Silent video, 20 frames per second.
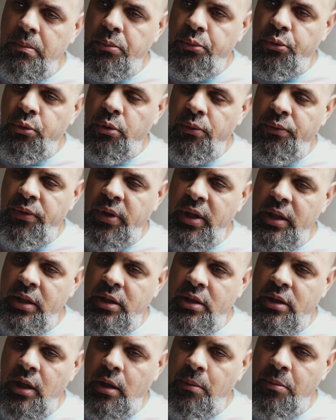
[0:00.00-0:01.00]

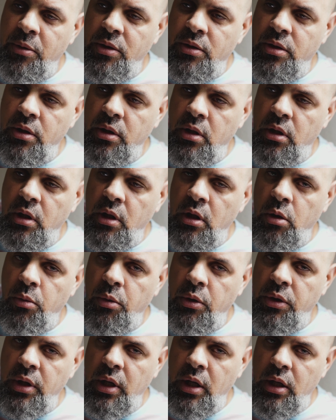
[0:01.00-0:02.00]
Prophetic statements that deal
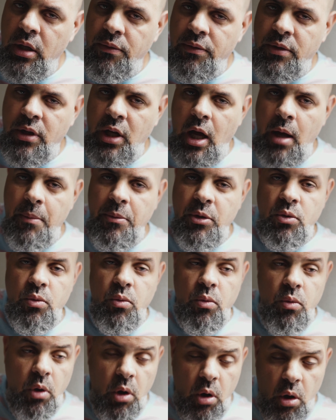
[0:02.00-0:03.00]
with the end of time is
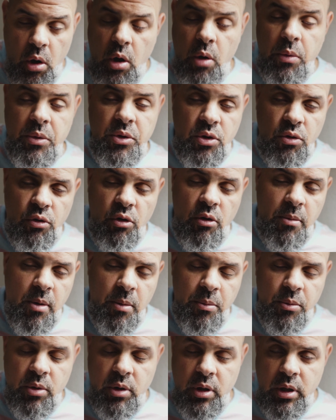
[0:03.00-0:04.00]
always to
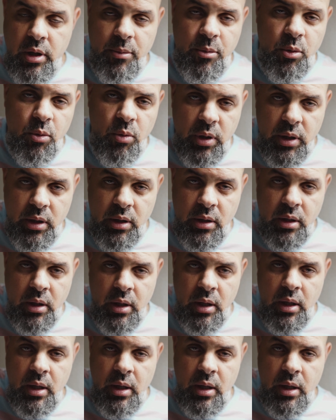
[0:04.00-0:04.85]
remember. Number one,